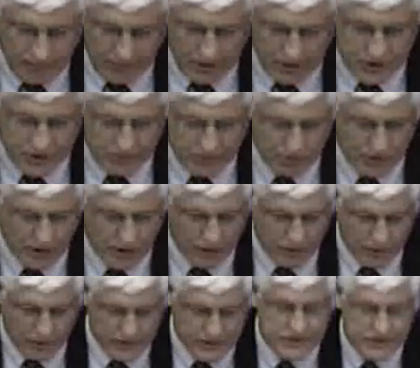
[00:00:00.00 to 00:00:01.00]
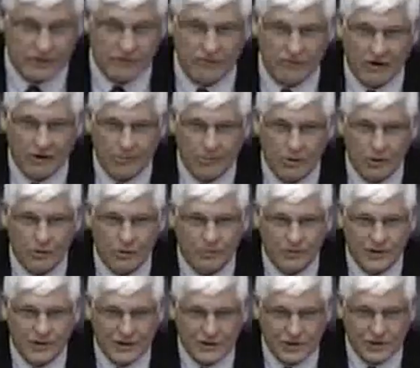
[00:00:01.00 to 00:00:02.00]
budget and priorities of the Environmental
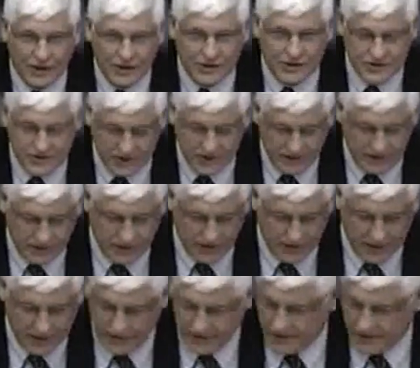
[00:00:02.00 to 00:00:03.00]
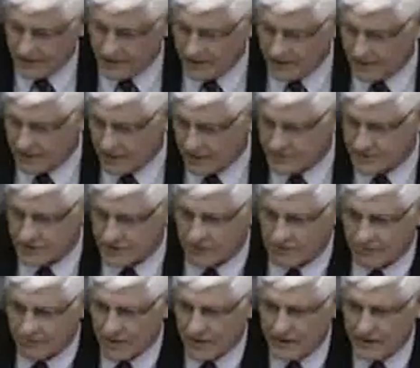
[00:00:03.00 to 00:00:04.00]
Protection Agency, and I'll
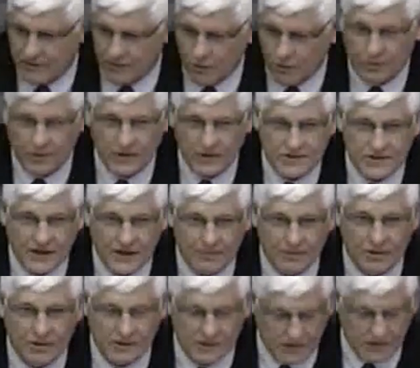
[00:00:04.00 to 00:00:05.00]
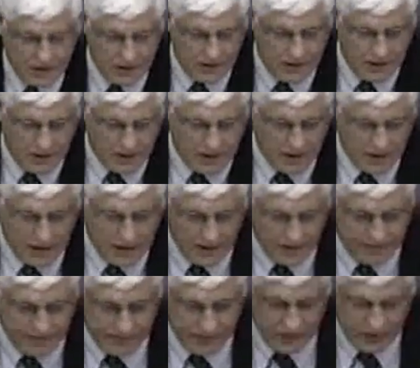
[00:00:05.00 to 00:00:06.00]
start with my opening statement.
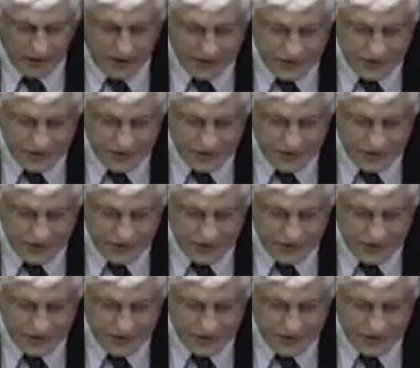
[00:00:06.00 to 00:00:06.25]
And